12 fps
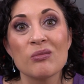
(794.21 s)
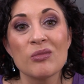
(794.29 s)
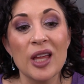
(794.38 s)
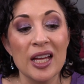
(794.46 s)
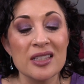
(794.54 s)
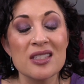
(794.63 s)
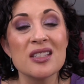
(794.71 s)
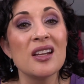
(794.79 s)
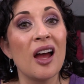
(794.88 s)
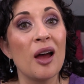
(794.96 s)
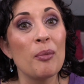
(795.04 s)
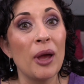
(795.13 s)
That's
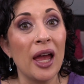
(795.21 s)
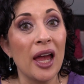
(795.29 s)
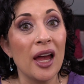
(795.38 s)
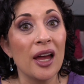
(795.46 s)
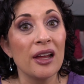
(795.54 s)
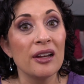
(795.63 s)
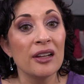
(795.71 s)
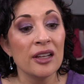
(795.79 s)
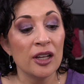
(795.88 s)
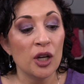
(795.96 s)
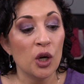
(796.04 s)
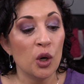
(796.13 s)
not bad
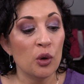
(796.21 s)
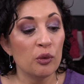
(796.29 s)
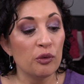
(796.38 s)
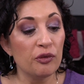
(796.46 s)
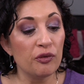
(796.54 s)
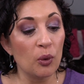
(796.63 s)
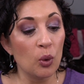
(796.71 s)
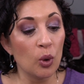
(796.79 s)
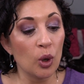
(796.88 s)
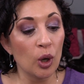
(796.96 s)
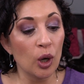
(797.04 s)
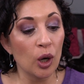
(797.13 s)

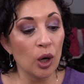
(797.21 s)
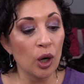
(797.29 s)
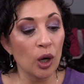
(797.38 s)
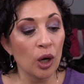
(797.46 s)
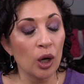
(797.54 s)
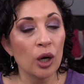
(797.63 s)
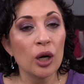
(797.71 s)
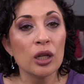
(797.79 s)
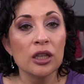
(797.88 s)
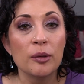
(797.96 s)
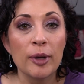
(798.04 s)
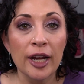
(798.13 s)
for
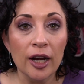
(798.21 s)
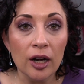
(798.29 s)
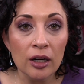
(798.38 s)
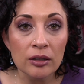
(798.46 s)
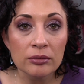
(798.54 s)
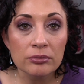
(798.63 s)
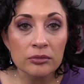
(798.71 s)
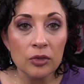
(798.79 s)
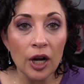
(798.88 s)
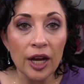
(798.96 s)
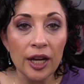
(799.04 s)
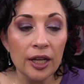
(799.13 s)
La Mer,
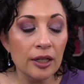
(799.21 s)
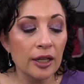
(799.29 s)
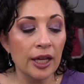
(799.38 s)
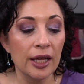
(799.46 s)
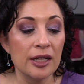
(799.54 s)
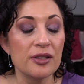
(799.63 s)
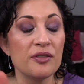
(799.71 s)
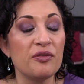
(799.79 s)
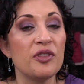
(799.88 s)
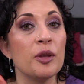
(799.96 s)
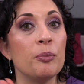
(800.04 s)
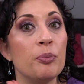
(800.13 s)
right? And
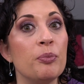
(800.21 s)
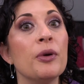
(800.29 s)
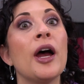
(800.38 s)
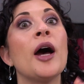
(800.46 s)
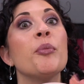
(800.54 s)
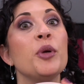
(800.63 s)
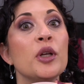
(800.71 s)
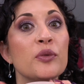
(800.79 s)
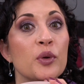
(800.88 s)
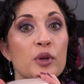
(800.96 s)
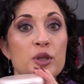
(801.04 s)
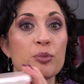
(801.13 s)
the how
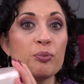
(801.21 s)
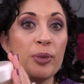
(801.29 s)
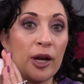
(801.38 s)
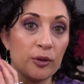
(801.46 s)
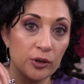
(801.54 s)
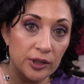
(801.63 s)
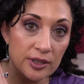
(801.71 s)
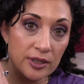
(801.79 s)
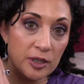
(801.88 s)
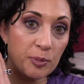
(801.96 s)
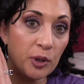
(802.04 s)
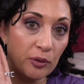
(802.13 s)
beautiful this powder is.
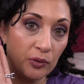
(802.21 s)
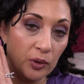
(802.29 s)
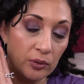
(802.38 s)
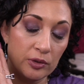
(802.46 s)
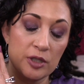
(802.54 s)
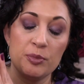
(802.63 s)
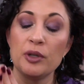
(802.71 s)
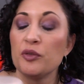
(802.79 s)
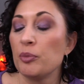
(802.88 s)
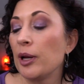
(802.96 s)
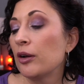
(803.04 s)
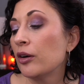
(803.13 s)
It's beautiful. It's
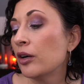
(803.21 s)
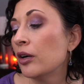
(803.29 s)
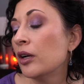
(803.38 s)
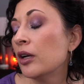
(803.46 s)
beautiful powder.